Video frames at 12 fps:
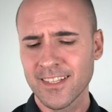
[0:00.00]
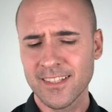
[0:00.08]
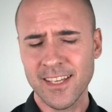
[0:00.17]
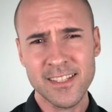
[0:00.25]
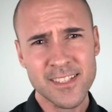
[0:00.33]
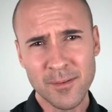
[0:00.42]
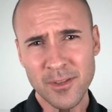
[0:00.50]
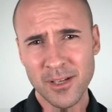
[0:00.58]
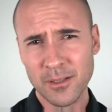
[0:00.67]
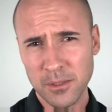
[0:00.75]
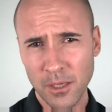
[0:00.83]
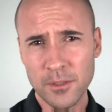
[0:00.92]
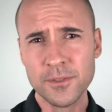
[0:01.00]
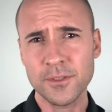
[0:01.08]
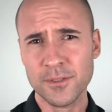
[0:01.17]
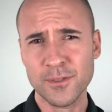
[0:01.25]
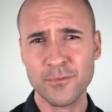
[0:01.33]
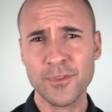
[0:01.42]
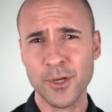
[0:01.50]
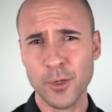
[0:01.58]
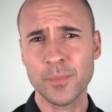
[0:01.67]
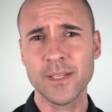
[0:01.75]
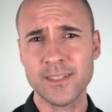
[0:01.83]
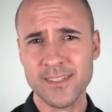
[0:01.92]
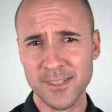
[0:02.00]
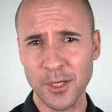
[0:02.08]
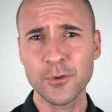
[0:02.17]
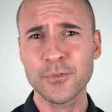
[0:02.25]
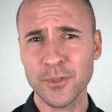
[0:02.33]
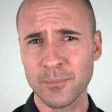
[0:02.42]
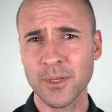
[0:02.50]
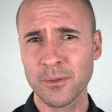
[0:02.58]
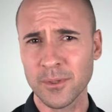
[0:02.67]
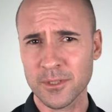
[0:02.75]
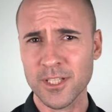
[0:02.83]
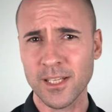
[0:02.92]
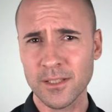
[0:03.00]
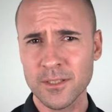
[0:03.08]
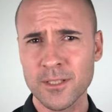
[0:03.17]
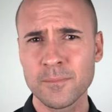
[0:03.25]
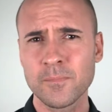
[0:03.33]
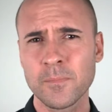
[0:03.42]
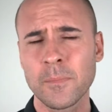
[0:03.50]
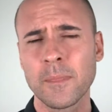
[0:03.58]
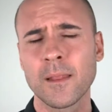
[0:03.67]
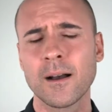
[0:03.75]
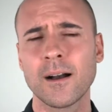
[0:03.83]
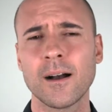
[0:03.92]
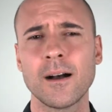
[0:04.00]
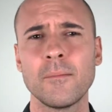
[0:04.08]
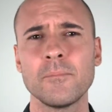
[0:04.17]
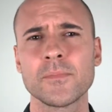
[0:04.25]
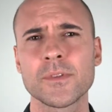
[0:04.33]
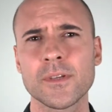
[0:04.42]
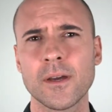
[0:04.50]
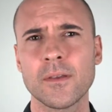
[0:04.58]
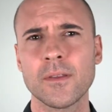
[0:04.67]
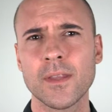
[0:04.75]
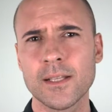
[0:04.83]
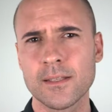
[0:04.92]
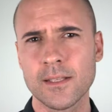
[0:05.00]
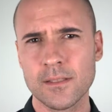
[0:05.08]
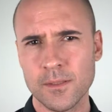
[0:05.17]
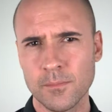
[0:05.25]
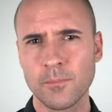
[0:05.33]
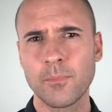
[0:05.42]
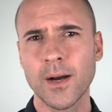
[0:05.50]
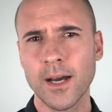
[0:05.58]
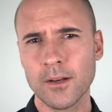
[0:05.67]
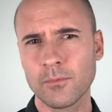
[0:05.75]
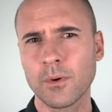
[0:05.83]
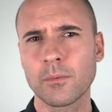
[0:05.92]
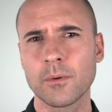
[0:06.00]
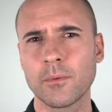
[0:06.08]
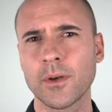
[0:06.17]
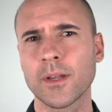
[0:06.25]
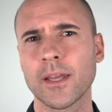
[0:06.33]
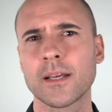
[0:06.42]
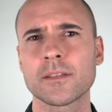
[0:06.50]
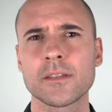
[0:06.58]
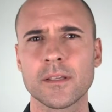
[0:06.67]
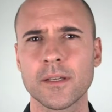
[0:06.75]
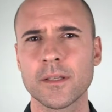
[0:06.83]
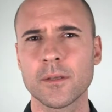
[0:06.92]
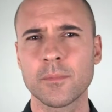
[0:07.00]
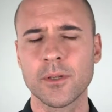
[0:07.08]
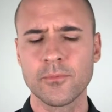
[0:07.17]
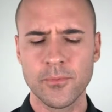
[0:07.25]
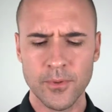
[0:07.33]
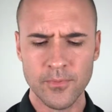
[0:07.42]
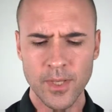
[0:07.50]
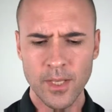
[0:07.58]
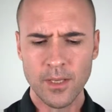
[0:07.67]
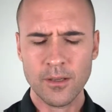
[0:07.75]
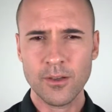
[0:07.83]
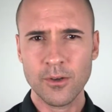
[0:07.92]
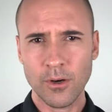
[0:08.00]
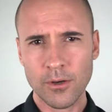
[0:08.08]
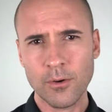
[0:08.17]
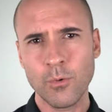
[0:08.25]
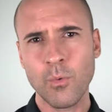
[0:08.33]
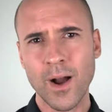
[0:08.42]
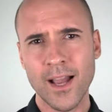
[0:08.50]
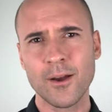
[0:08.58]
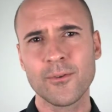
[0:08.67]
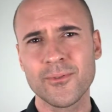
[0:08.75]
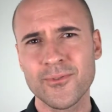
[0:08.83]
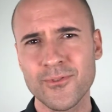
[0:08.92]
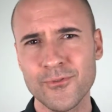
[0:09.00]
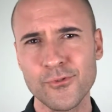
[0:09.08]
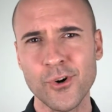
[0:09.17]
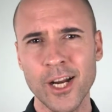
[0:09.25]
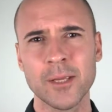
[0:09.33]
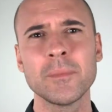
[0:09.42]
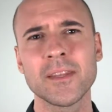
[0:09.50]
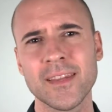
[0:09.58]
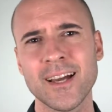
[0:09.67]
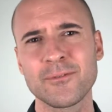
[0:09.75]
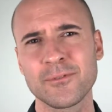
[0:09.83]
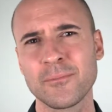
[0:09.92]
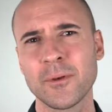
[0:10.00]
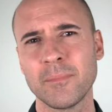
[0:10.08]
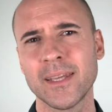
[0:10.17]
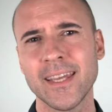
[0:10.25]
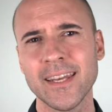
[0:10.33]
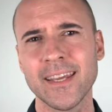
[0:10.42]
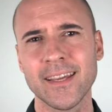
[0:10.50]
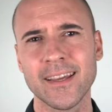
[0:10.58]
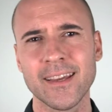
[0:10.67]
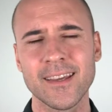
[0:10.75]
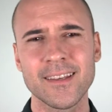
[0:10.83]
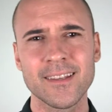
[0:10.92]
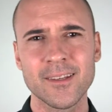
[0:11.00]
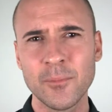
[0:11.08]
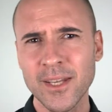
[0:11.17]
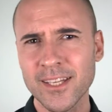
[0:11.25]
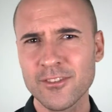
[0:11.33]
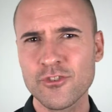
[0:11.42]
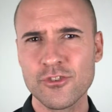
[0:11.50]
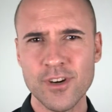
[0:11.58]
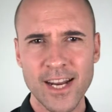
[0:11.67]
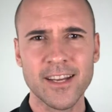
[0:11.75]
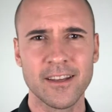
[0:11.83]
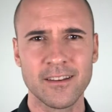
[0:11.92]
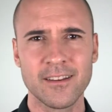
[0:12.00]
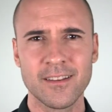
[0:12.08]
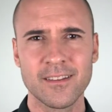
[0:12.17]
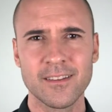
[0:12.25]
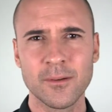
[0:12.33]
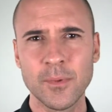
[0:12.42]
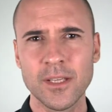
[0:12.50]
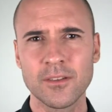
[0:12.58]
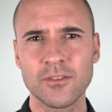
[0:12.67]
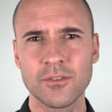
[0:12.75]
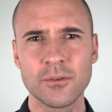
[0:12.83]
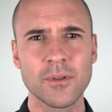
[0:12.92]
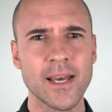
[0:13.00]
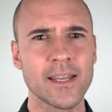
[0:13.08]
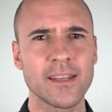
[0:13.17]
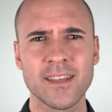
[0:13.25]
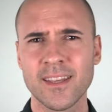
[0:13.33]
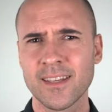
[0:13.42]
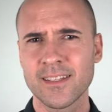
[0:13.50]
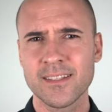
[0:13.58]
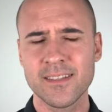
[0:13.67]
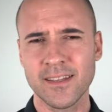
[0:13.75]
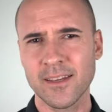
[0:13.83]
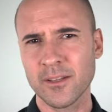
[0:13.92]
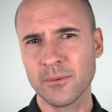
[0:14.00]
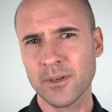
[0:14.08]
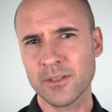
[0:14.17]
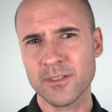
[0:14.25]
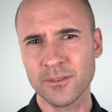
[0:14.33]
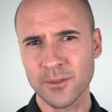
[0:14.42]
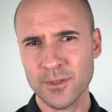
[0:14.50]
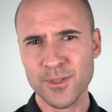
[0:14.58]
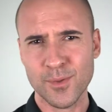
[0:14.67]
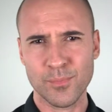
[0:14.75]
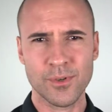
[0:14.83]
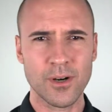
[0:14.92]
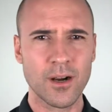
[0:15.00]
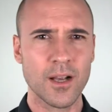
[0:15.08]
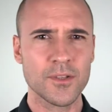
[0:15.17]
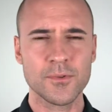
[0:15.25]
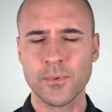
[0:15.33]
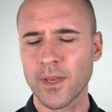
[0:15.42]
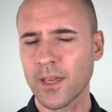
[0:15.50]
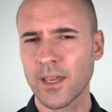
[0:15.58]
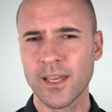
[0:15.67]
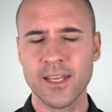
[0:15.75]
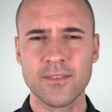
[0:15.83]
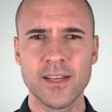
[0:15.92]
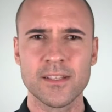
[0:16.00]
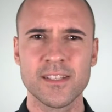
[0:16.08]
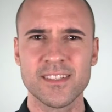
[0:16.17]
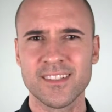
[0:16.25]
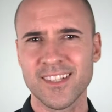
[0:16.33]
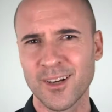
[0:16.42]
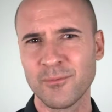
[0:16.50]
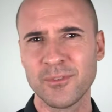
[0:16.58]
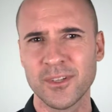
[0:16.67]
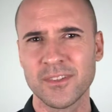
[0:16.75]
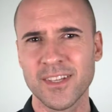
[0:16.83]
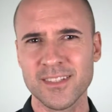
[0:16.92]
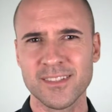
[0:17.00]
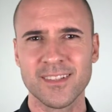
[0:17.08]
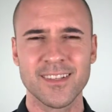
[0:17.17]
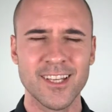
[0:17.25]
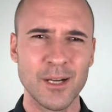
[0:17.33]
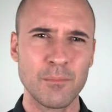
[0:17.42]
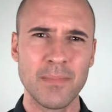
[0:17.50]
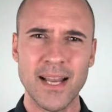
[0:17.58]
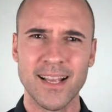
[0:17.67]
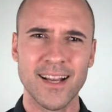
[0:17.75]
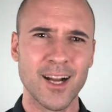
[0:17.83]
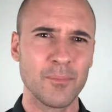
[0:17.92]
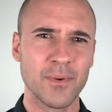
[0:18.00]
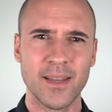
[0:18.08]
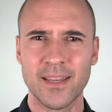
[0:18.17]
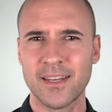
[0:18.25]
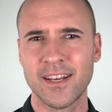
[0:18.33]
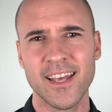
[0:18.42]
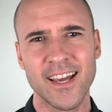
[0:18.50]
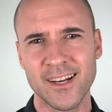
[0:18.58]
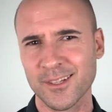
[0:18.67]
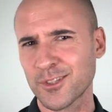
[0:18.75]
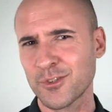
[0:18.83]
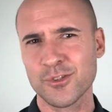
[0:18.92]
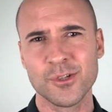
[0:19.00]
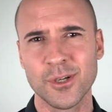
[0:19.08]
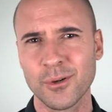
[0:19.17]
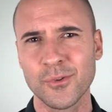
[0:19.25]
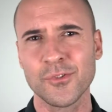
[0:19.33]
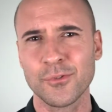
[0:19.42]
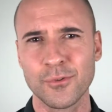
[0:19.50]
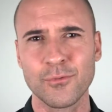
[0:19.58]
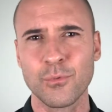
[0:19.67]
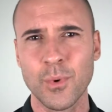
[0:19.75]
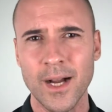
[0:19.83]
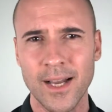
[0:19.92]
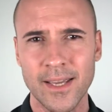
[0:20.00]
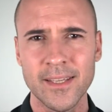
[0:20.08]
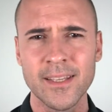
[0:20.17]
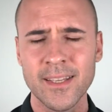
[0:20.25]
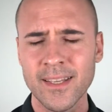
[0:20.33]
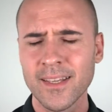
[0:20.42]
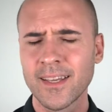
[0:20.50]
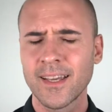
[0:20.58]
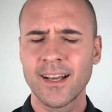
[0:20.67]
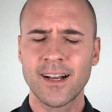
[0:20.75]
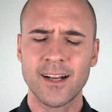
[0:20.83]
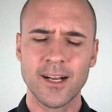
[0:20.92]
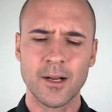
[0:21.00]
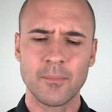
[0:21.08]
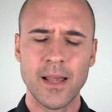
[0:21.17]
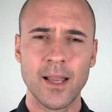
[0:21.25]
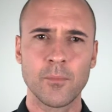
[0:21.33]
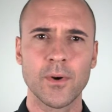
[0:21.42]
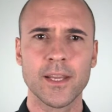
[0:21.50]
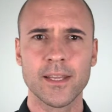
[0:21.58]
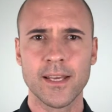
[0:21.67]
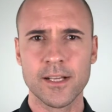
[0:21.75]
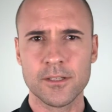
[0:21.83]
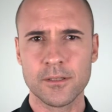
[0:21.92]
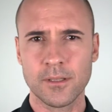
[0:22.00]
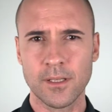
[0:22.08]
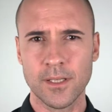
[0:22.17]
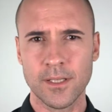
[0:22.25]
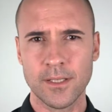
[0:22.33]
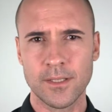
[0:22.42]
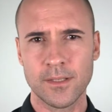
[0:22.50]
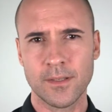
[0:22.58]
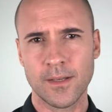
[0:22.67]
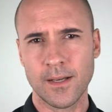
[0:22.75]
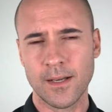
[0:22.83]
then some of the closeness of therapy itself can be a real challenge. So that's part of what we work out together. But if we've got a way of framing that from the beginning, and we can track it, then we can do that together where it's not a surprise, where any of that discomfort doesn't come back up in an out of control sort of way. And we can actually